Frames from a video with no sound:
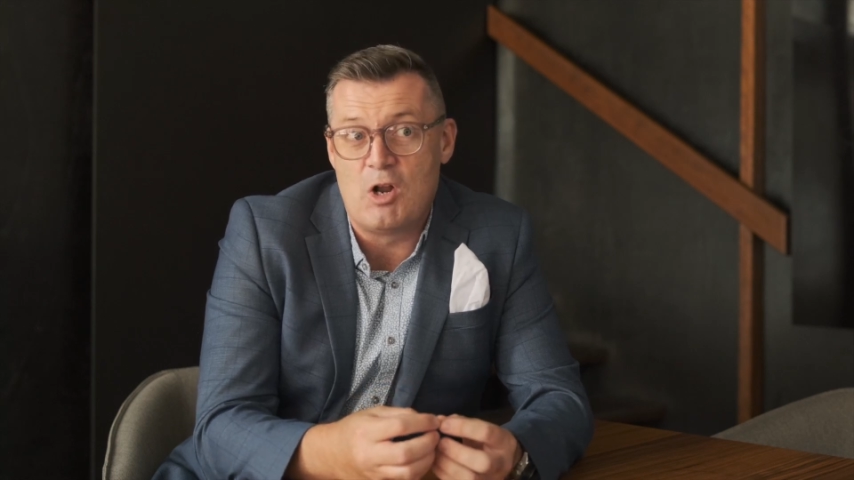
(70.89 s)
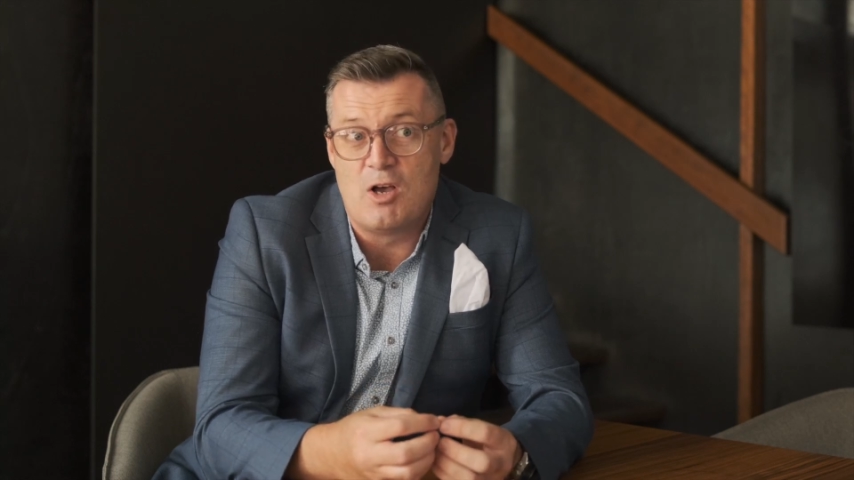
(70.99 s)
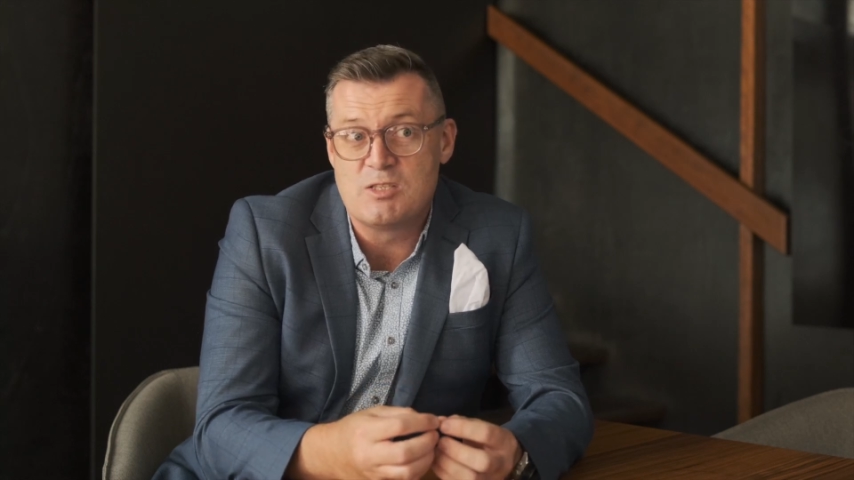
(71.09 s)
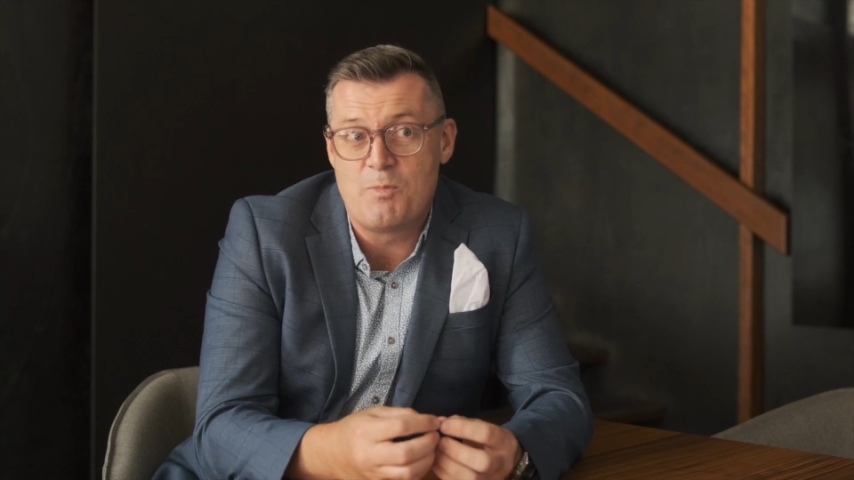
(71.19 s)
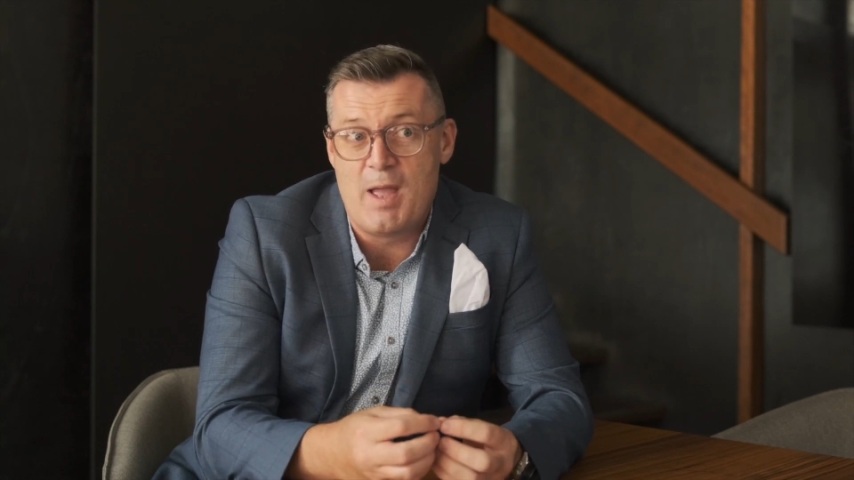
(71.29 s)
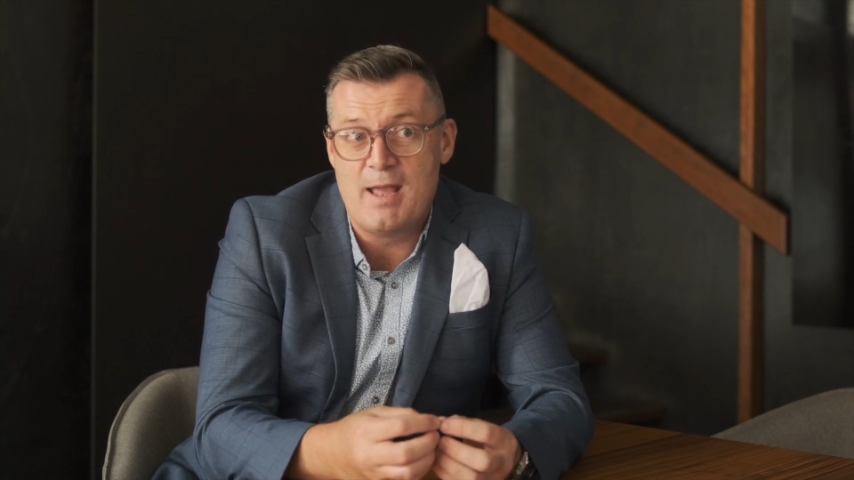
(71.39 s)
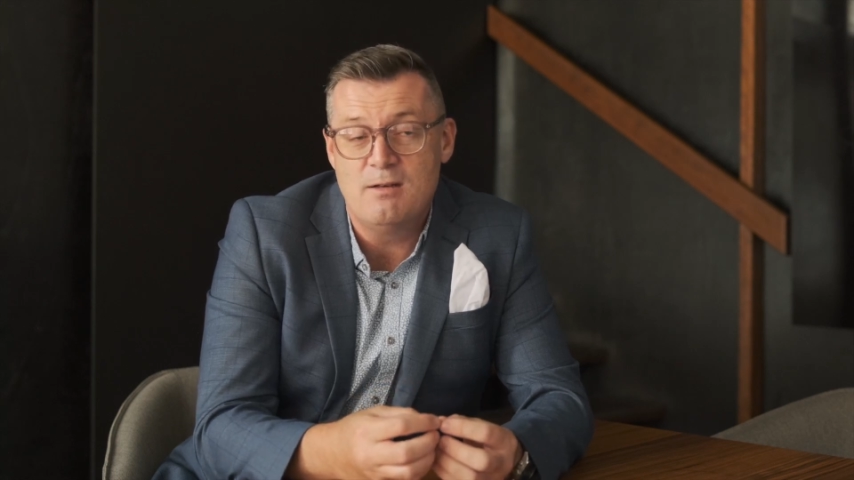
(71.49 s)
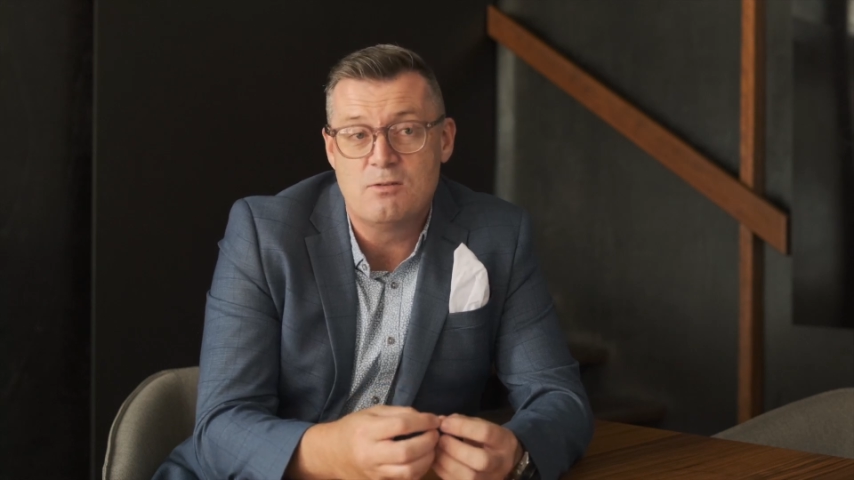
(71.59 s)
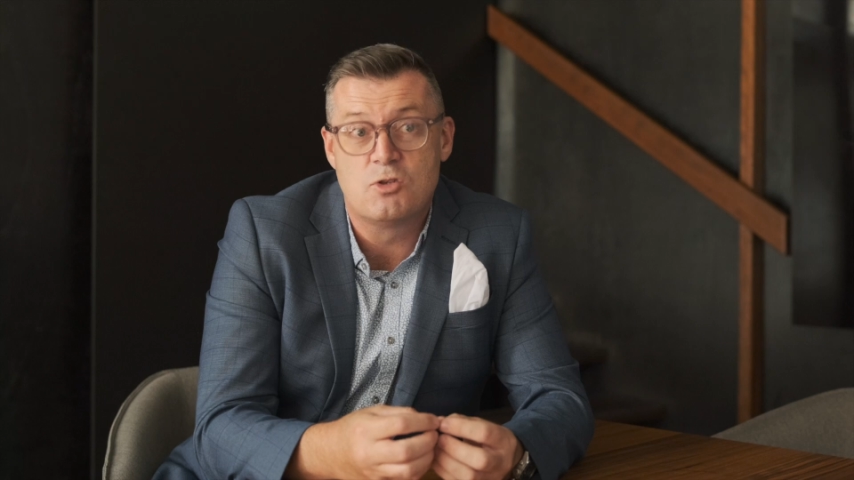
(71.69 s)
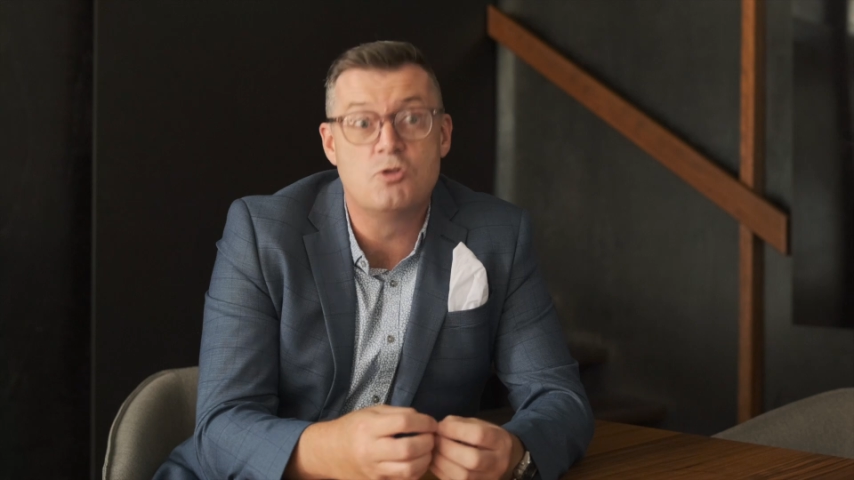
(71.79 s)

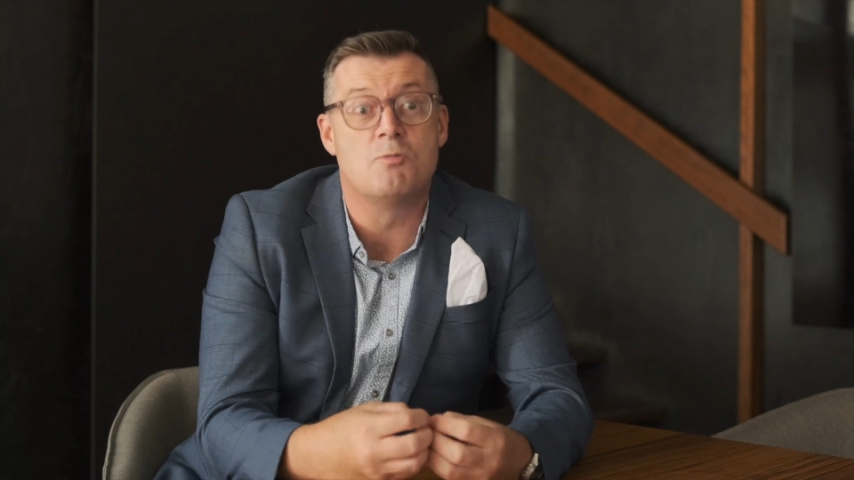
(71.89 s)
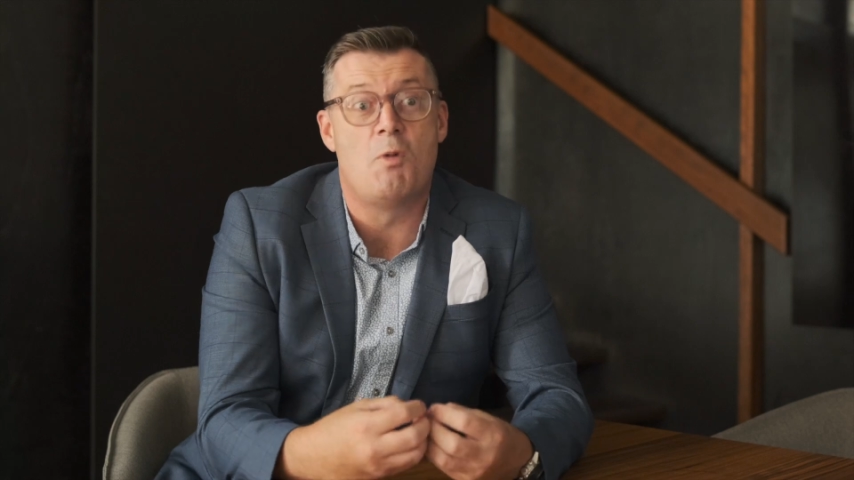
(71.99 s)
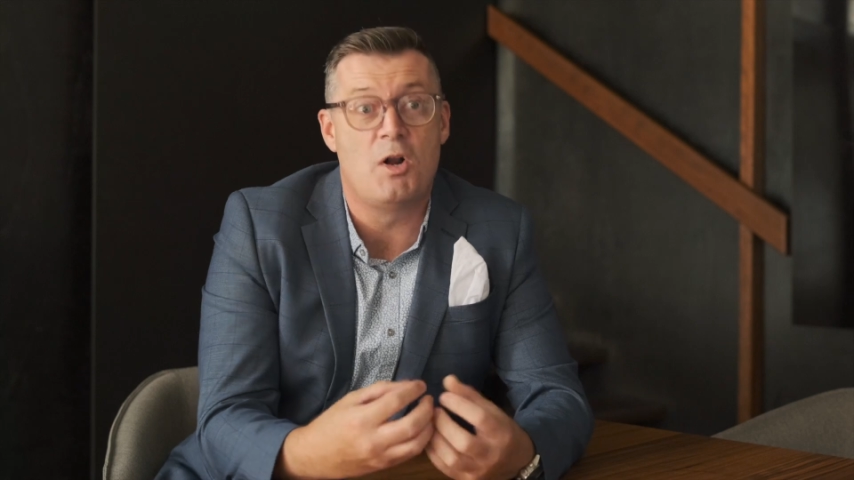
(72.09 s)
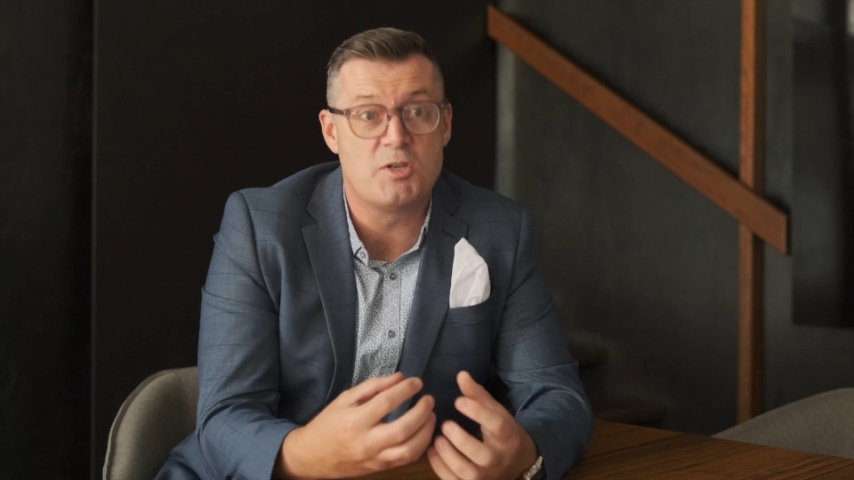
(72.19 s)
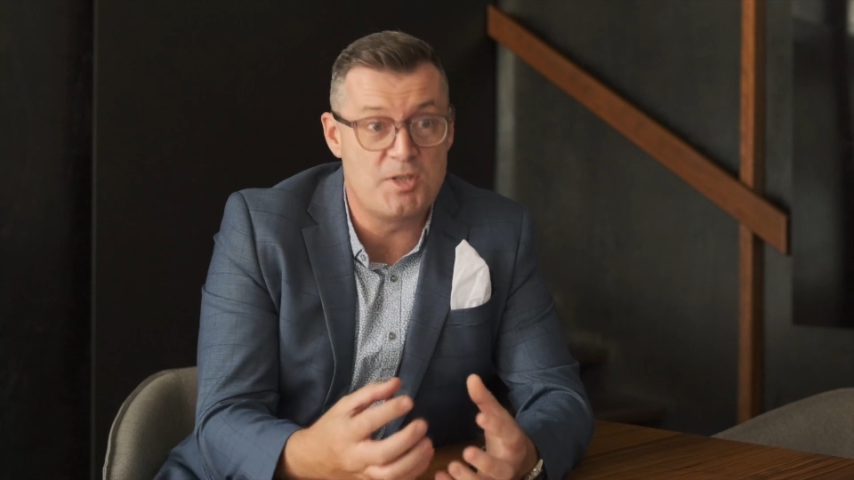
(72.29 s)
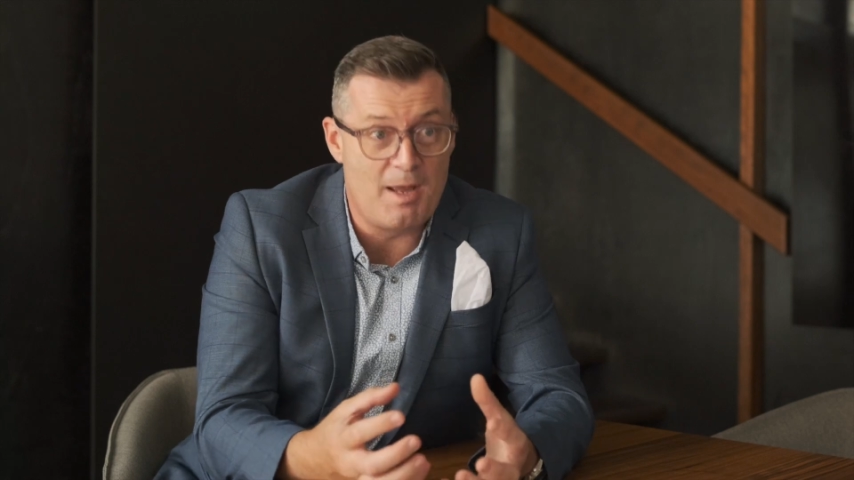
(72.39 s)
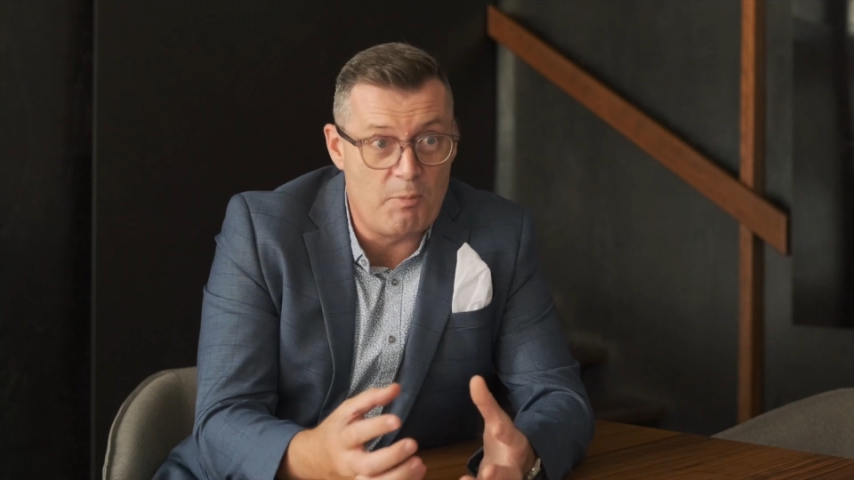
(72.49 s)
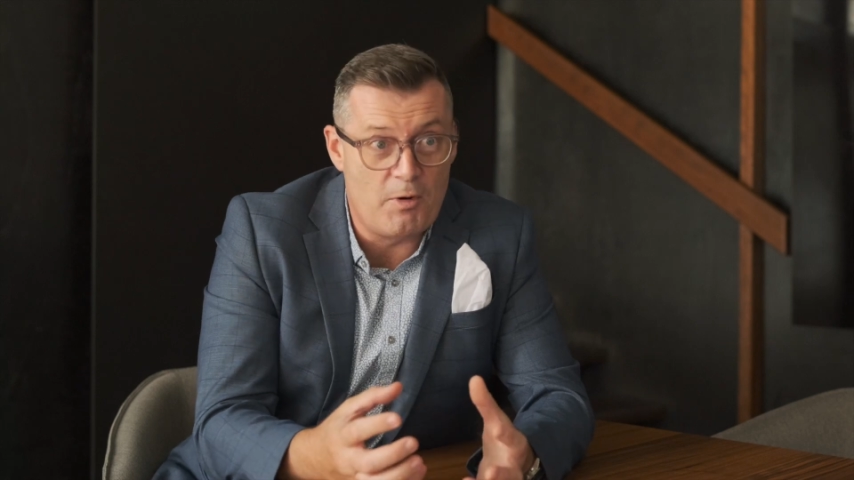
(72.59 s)
lifespan, to demolish that